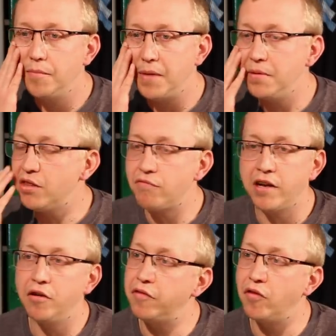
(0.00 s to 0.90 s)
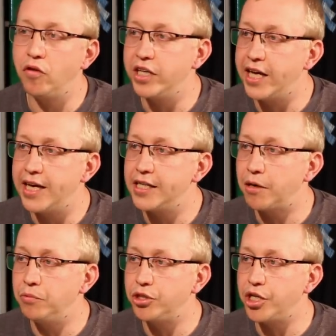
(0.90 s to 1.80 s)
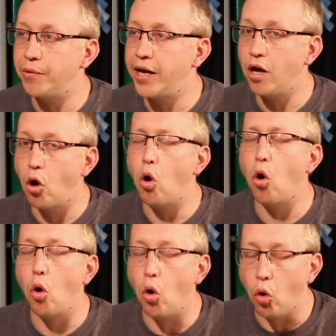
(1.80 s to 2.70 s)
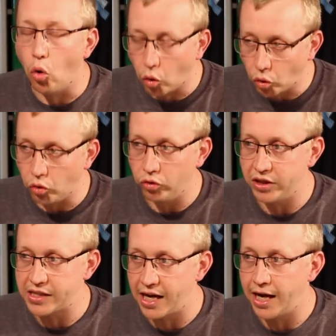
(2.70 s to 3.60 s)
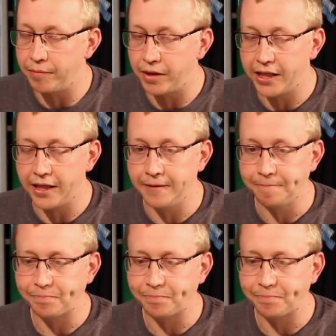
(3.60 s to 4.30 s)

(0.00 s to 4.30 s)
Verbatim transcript: maybe three or four years. Mm-hmm. I would mm-hmm. do it all the time. Like, and